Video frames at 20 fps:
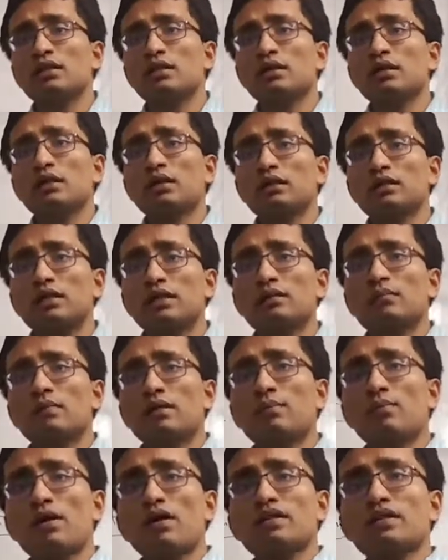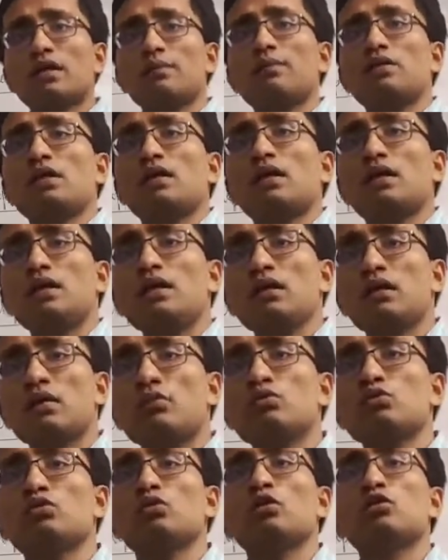that my per capita
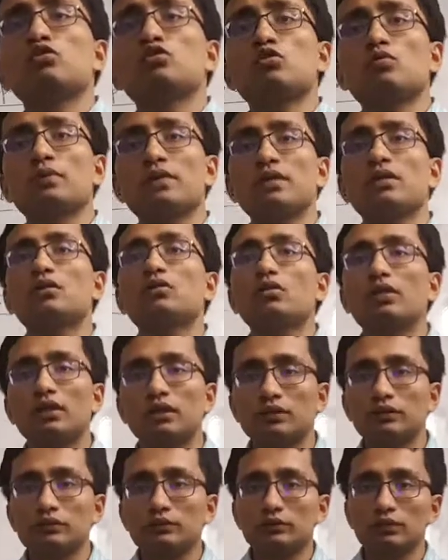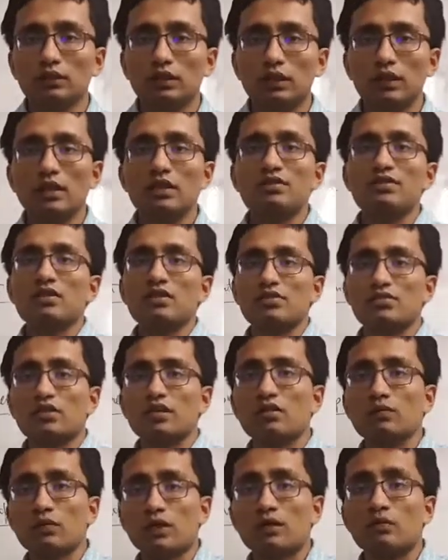income should also be growing in a
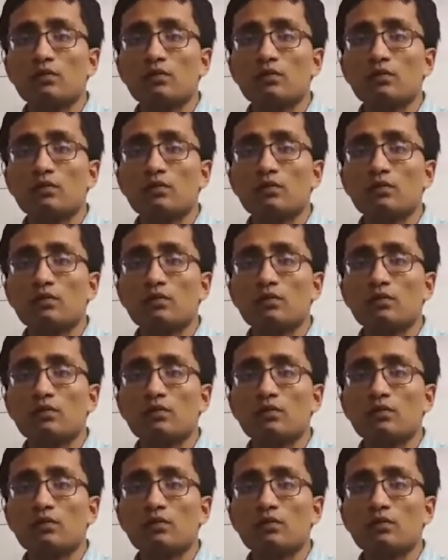sustained way.